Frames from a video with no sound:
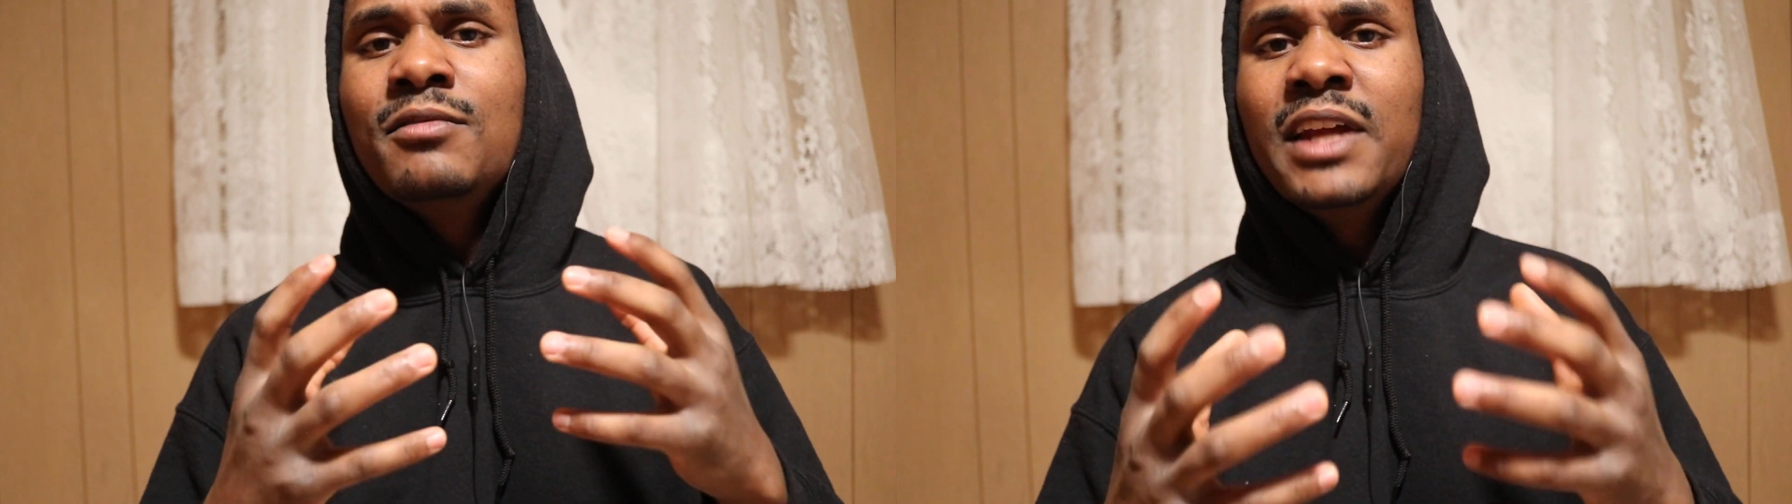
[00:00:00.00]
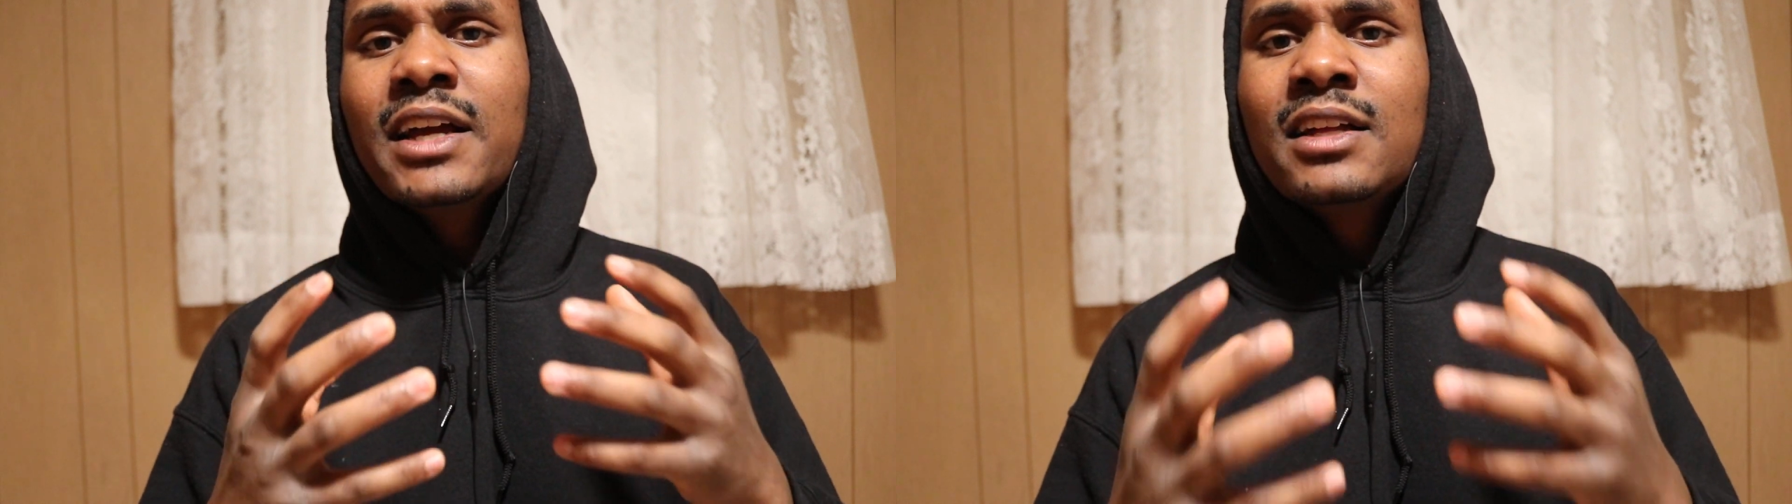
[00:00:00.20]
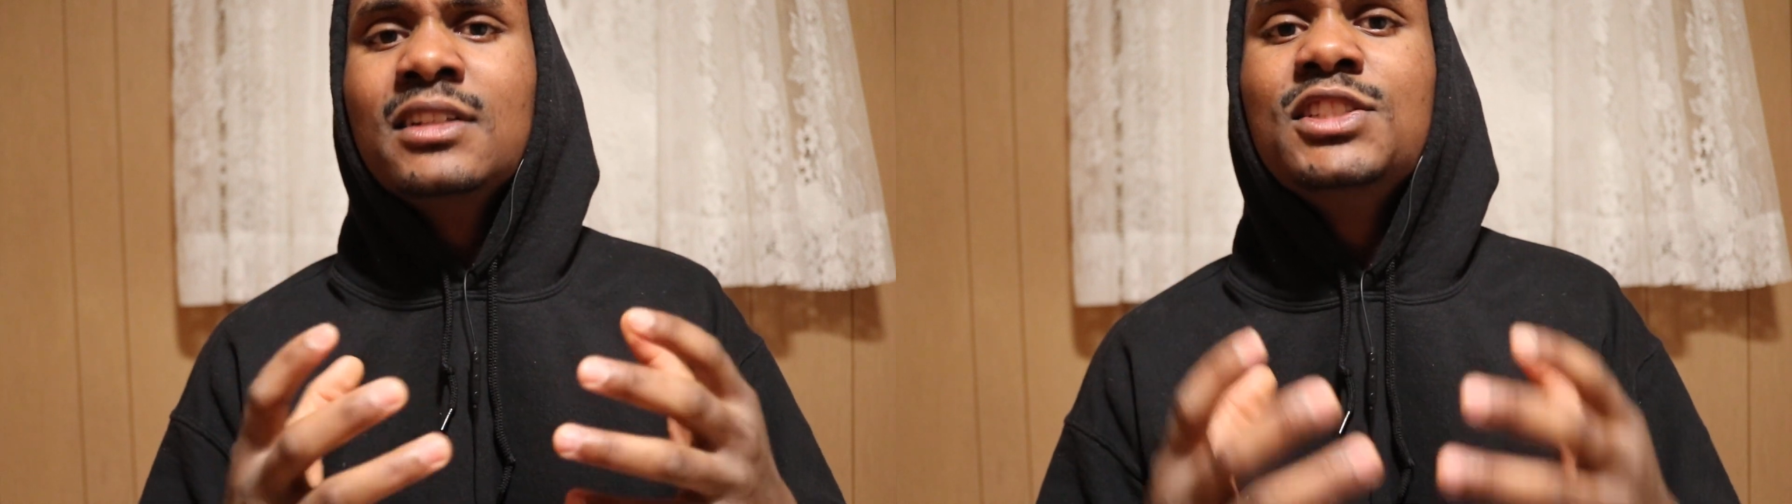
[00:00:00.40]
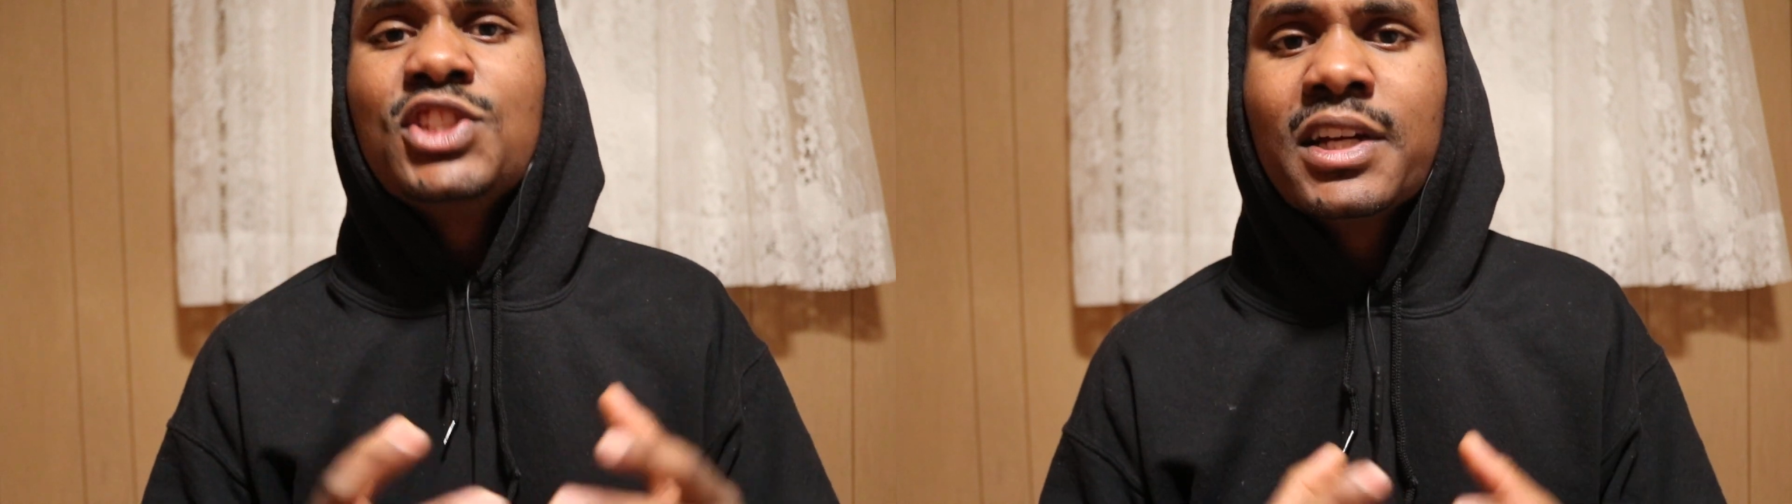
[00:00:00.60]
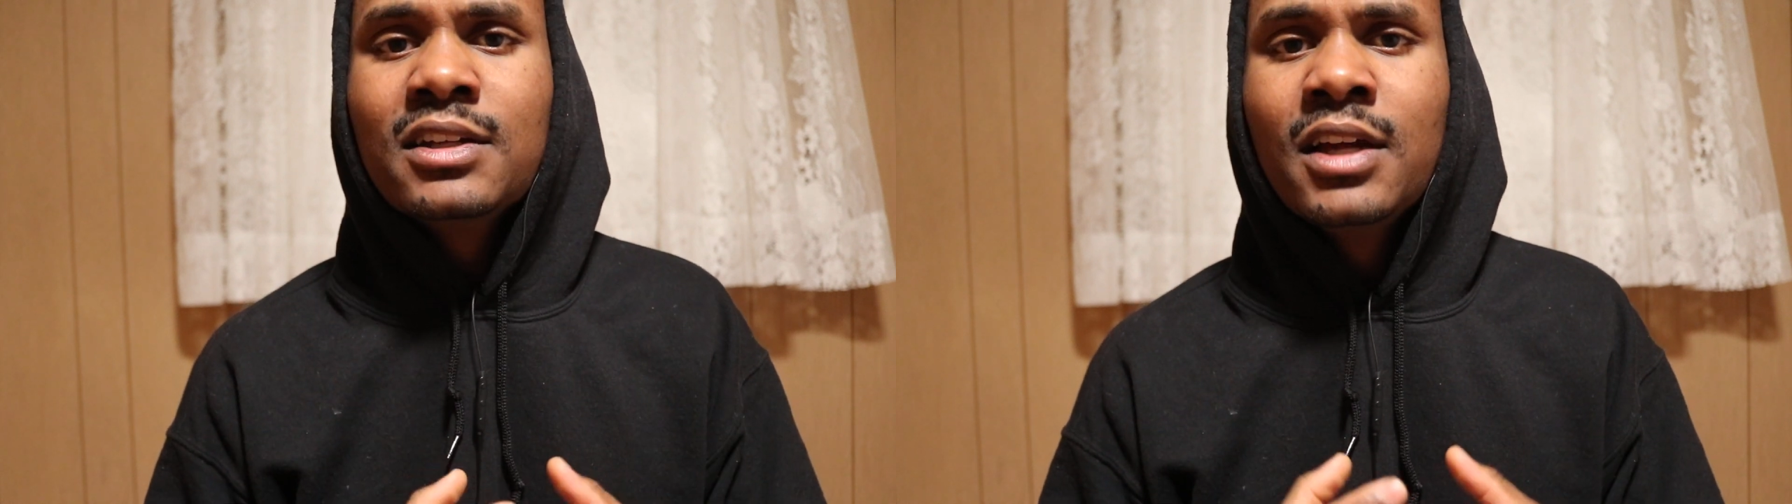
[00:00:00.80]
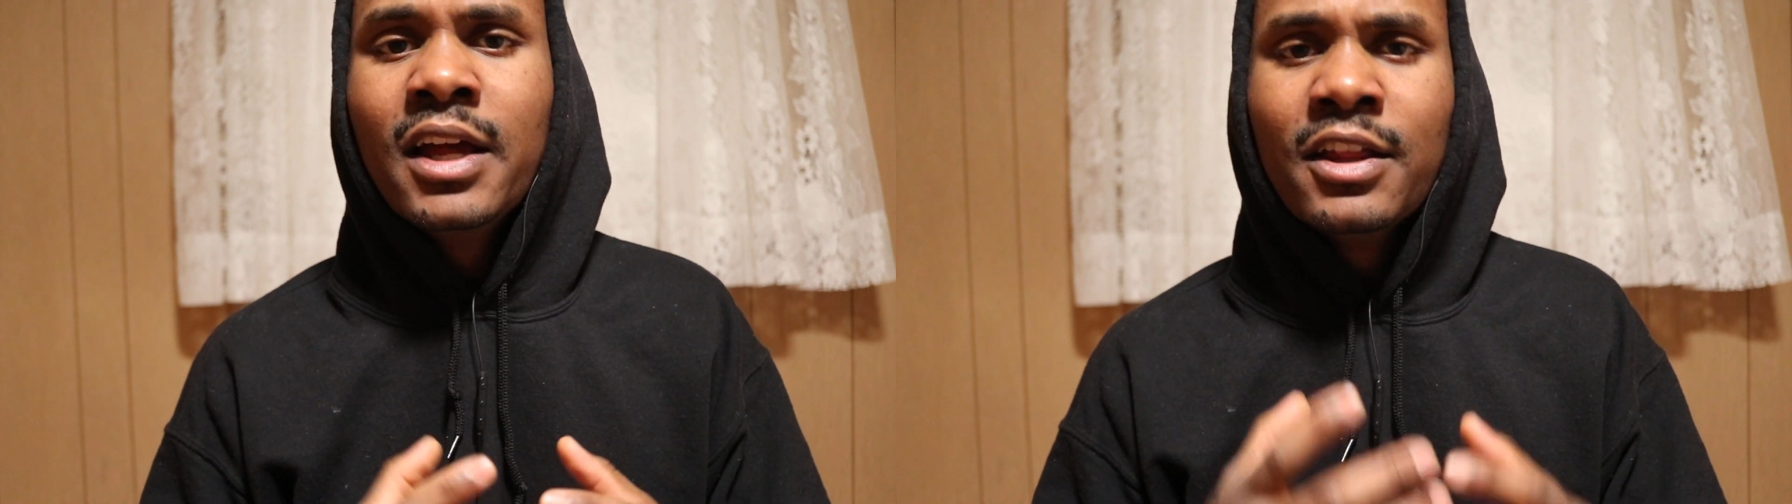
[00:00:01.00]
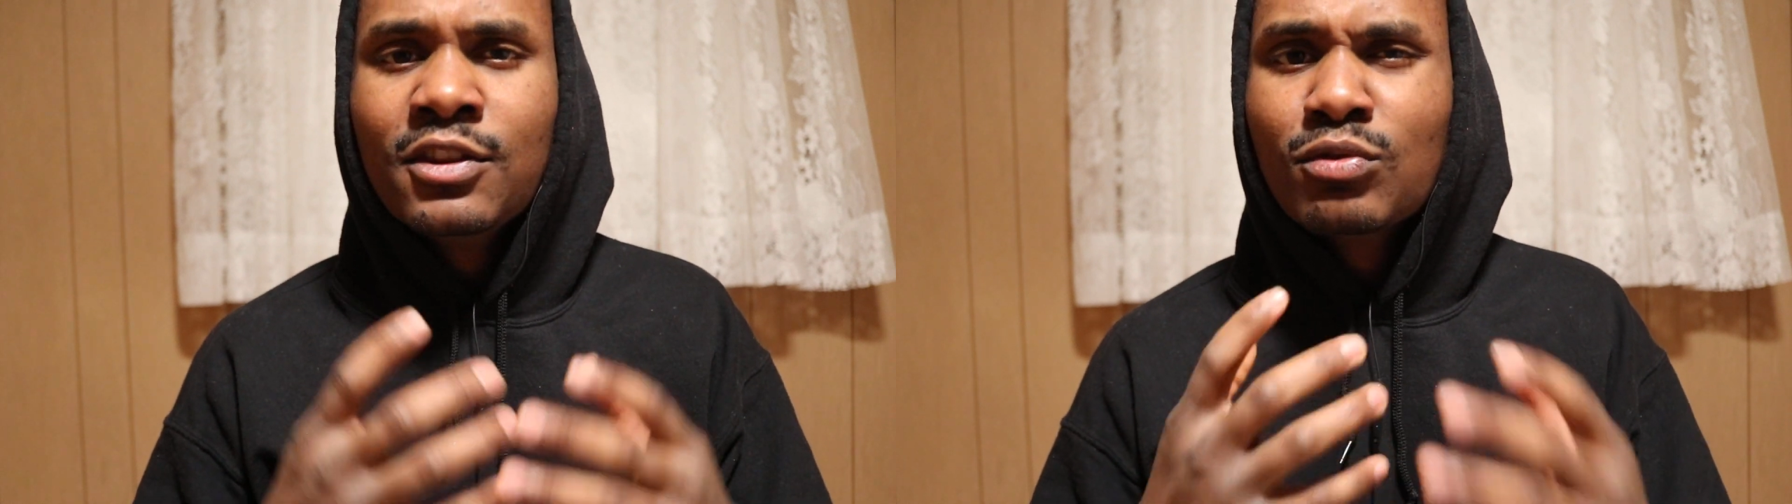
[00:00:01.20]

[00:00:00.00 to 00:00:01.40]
that cliche the